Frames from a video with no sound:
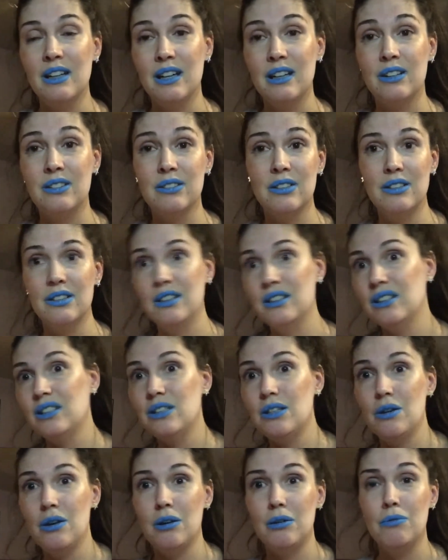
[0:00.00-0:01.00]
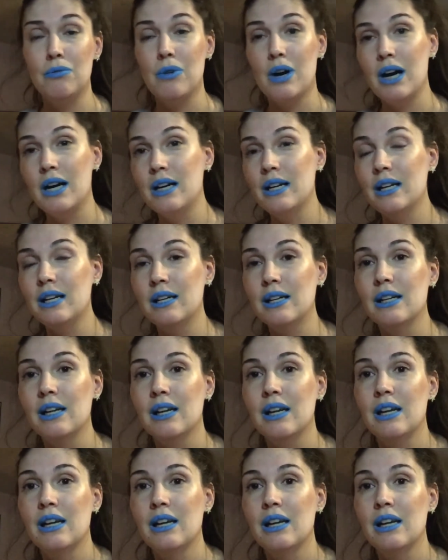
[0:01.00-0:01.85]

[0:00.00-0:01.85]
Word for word: like for a DIY it.